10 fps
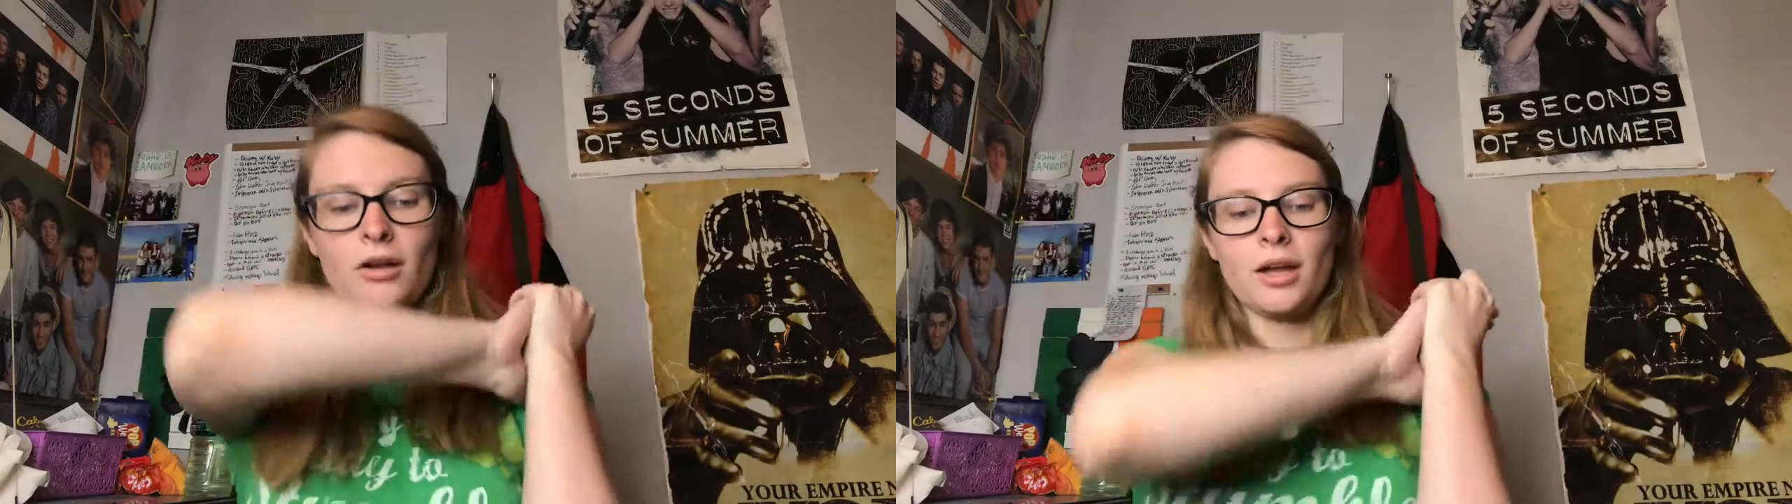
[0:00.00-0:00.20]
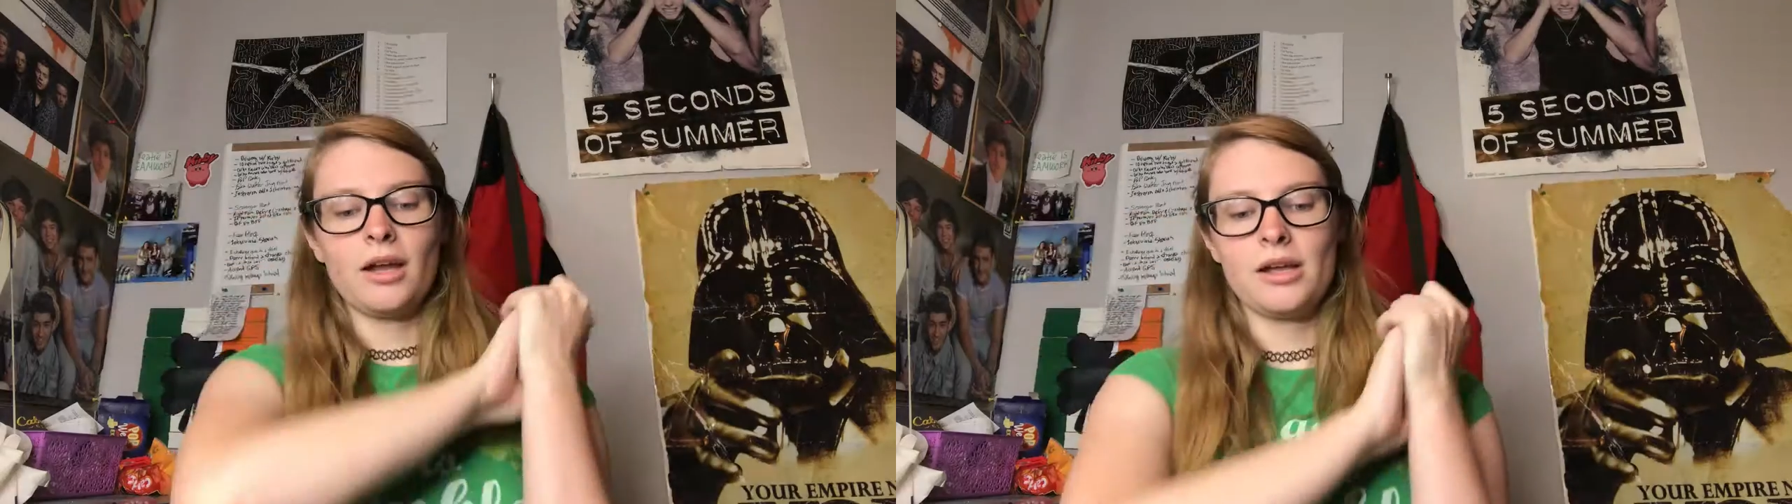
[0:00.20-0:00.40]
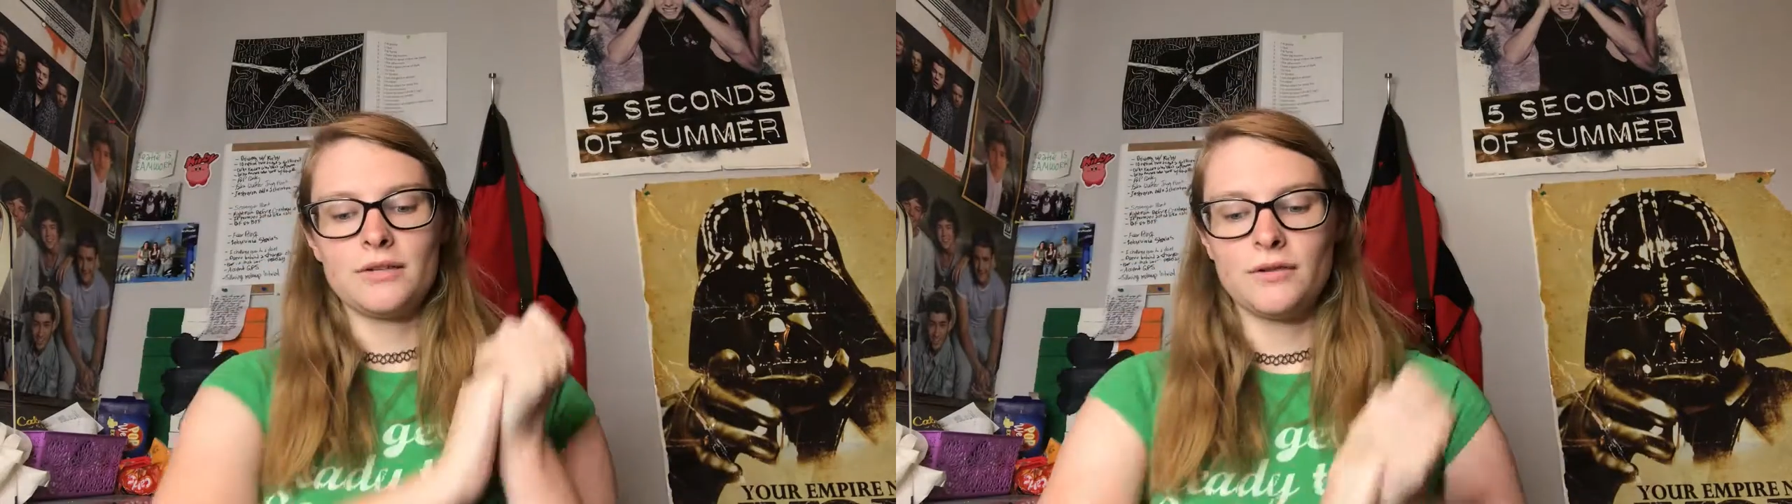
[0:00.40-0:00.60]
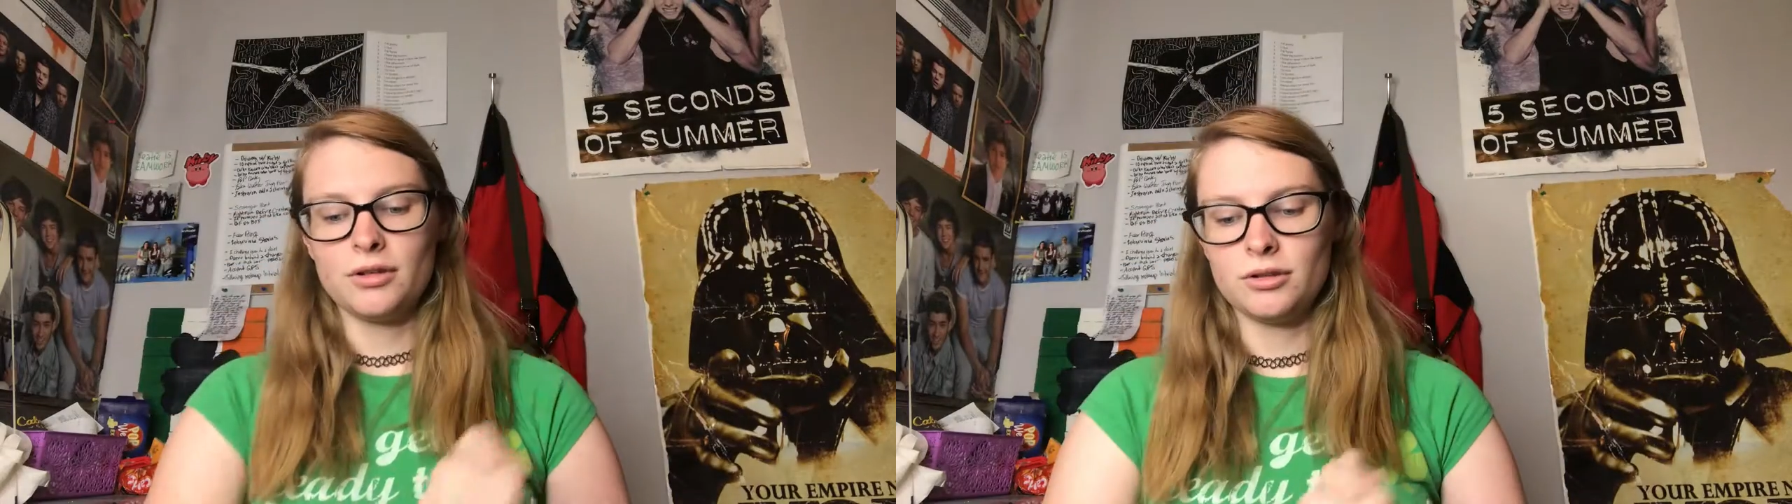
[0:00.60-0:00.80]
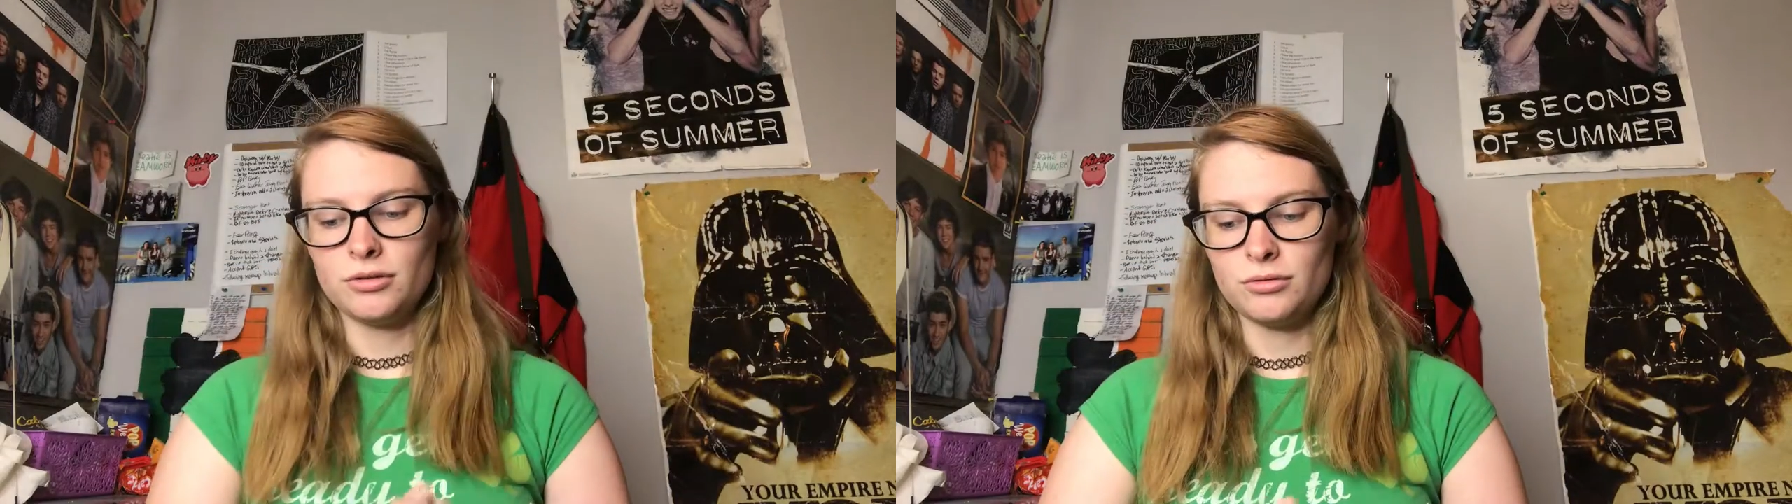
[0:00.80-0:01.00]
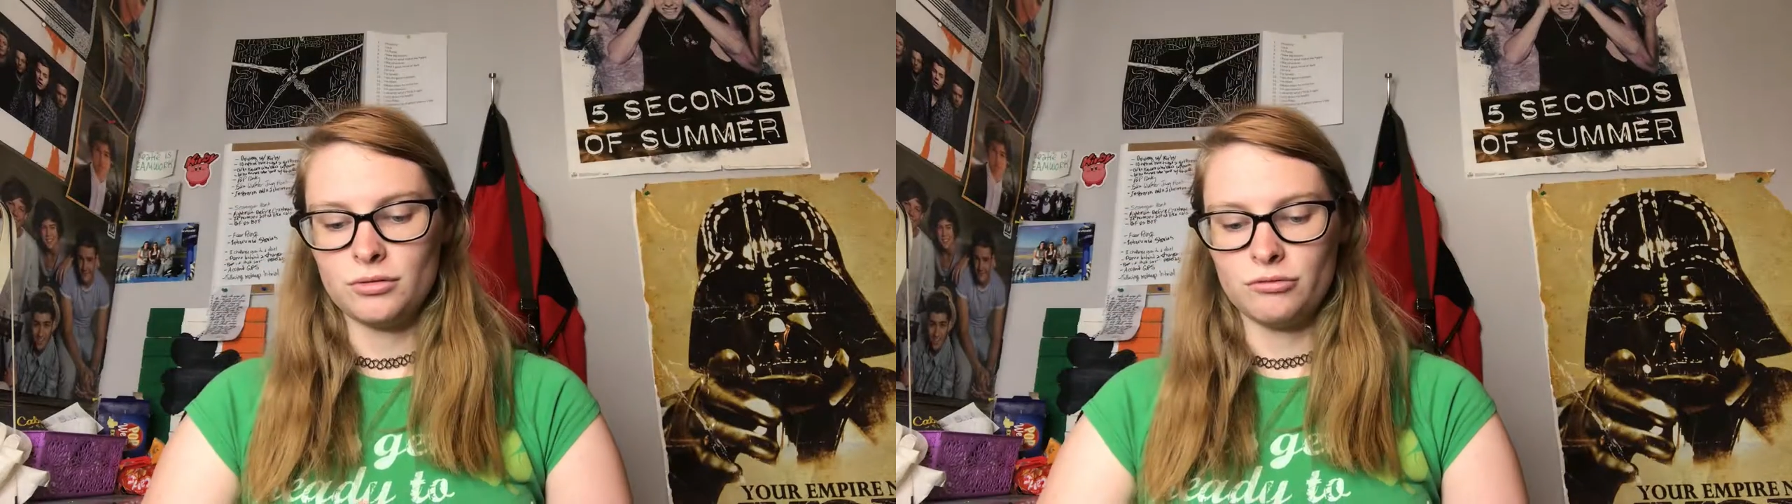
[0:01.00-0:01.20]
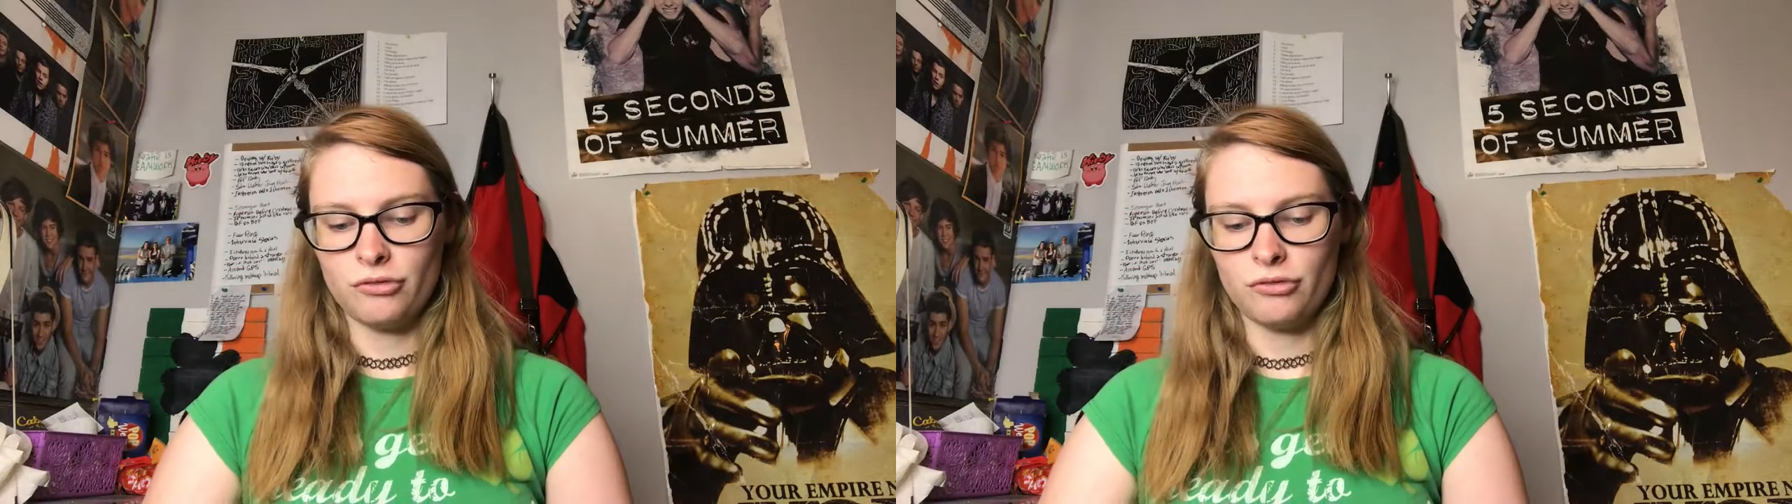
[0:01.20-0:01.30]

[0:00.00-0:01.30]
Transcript: Okay, guys, for,